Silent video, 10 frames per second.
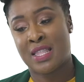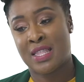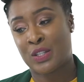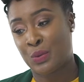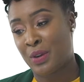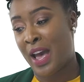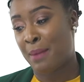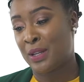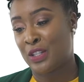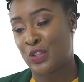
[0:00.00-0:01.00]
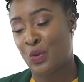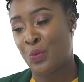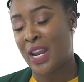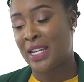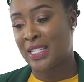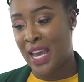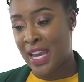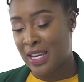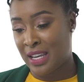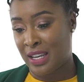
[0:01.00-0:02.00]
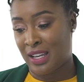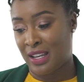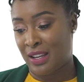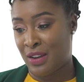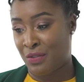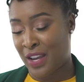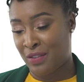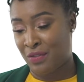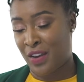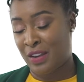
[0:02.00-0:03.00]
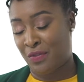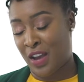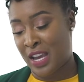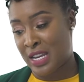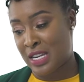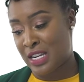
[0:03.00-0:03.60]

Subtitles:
that's what happened. So when if I